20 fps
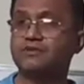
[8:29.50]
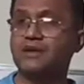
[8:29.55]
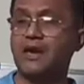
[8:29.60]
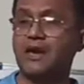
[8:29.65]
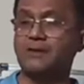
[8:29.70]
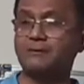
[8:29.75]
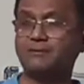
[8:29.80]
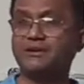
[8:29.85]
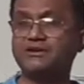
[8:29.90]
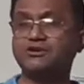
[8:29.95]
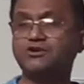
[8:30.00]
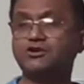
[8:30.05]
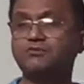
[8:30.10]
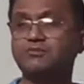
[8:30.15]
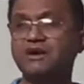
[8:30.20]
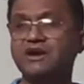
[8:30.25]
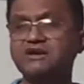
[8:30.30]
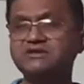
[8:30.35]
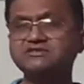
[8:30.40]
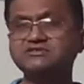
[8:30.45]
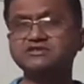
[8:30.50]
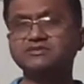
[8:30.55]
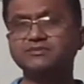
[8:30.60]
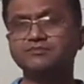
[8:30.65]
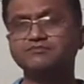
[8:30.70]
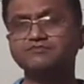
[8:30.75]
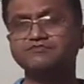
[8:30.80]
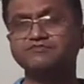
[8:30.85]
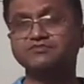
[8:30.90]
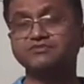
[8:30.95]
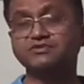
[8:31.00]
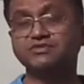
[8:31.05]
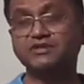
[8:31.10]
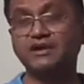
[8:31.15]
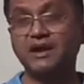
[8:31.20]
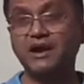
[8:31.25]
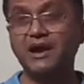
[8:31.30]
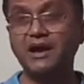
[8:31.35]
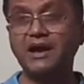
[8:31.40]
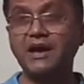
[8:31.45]
Amplitude means
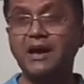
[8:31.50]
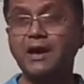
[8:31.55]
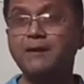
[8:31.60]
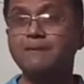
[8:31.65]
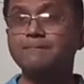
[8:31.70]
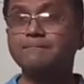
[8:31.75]
the